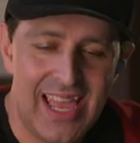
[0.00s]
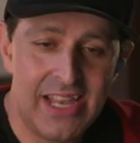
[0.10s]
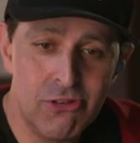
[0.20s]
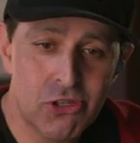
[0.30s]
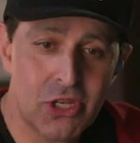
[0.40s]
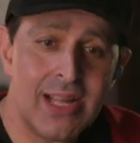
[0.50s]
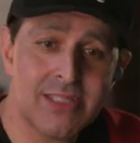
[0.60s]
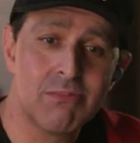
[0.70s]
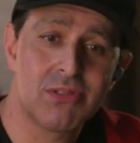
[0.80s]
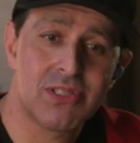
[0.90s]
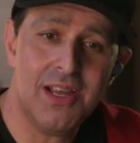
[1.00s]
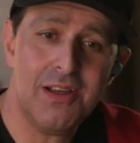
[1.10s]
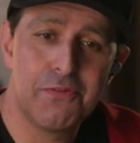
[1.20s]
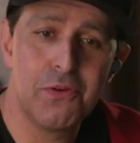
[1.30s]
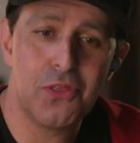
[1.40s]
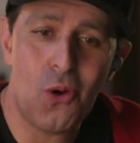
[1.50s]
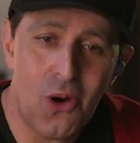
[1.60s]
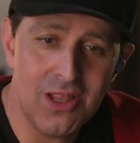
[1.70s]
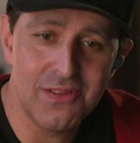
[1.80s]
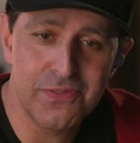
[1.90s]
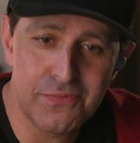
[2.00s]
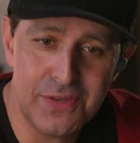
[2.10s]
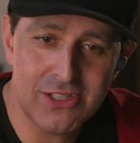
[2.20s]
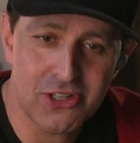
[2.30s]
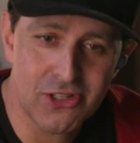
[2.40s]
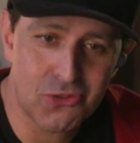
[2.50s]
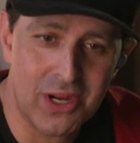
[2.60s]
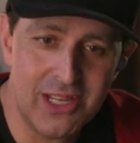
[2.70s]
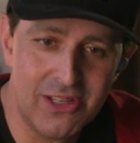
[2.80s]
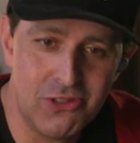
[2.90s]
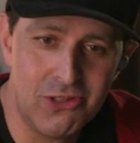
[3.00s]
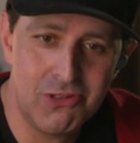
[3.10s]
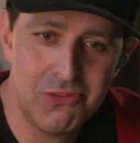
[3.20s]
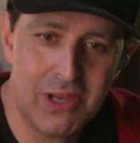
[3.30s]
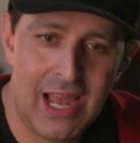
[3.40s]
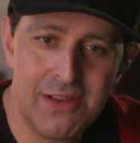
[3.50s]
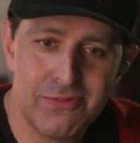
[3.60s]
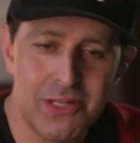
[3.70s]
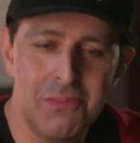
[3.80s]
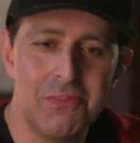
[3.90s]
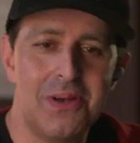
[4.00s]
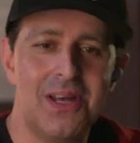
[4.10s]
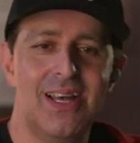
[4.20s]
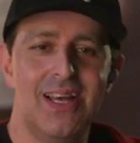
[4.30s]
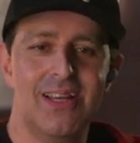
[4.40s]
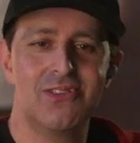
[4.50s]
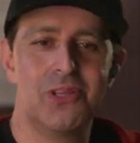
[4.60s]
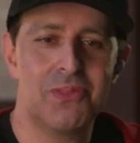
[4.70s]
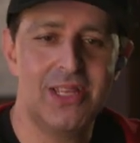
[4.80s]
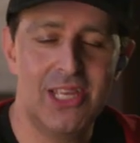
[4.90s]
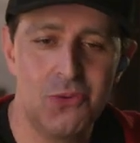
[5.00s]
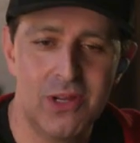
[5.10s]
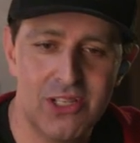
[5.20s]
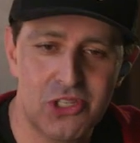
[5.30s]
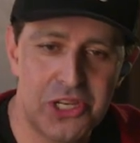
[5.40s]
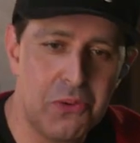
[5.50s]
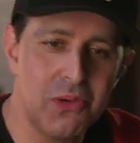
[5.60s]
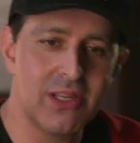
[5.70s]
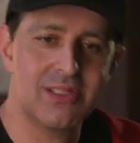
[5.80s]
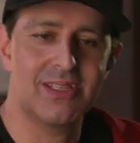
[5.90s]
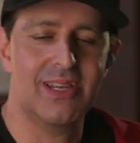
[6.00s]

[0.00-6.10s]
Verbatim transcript: And you shot some stuff with all of the features, right? You have some something that you wanted to share with us